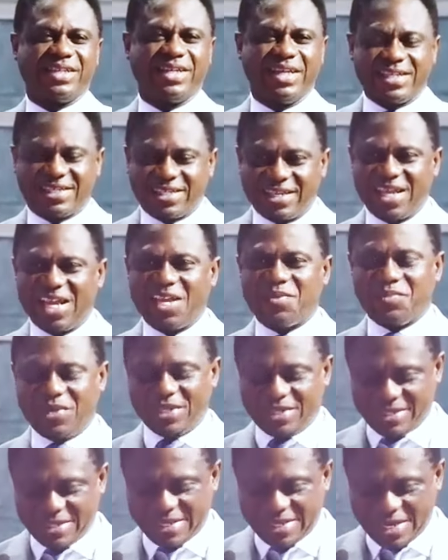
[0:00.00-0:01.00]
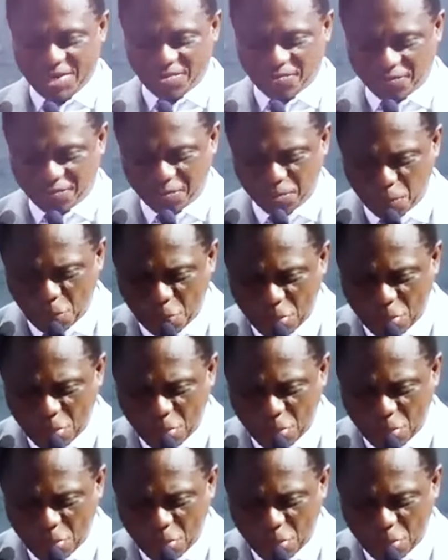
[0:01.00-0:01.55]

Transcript: His name is enough.